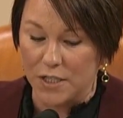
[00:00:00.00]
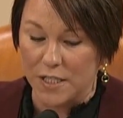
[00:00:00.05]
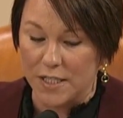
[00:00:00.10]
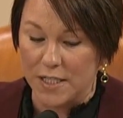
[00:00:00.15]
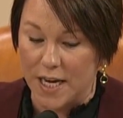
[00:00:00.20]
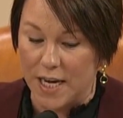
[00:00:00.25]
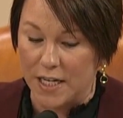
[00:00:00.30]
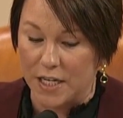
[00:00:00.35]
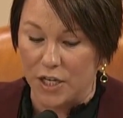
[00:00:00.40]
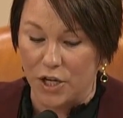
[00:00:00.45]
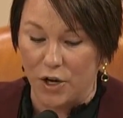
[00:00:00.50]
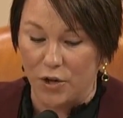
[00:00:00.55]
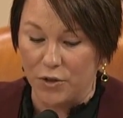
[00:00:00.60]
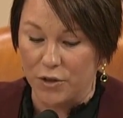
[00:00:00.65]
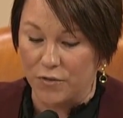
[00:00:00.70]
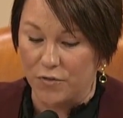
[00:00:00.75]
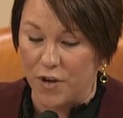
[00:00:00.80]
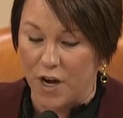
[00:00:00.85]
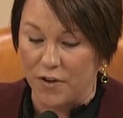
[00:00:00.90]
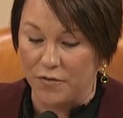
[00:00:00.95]
to take an oath
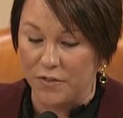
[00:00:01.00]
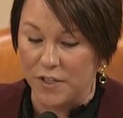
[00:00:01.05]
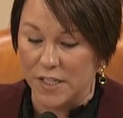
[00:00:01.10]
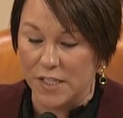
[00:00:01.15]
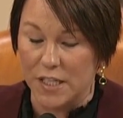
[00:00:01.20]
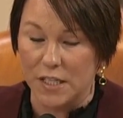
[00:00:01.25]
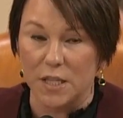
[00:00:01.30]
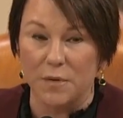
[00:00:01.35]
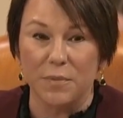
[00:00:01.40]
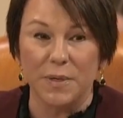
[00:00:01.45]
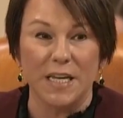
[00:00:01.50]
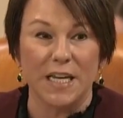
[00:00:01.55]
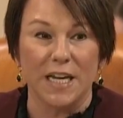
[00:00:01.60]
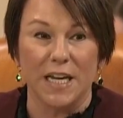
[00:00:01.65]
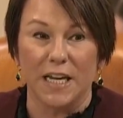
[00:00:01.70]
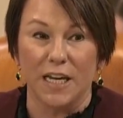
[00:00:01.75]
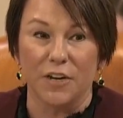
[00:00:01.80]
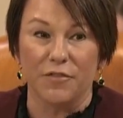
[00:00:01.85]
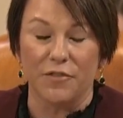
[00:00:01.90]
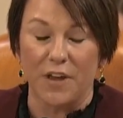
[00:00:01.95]
of office at the
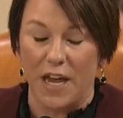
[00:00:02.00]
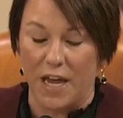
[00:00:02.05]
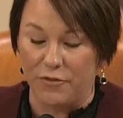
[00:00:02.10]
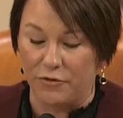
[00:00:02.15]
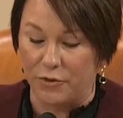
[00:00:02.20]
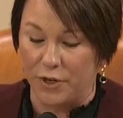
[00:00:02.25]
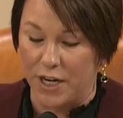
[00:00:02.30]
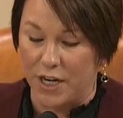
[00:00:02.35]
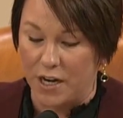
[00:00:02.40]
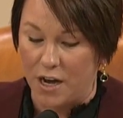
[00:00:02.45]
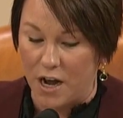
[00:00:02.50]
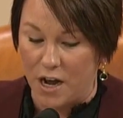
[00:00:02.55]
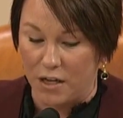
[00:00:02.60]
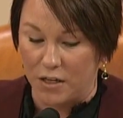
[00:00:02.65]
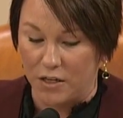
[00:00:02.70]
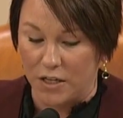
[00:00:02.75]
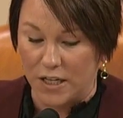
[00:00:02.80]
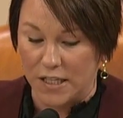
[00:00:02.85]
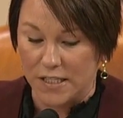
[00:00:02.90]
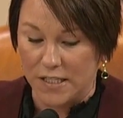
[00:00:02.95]
beginning of every
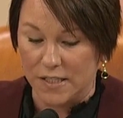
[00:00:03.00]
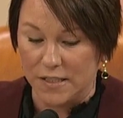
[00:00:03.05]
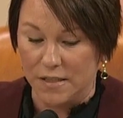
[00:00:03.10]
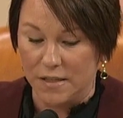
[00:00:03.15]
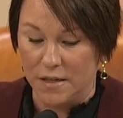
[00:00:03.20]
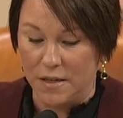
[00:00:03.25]
Congress.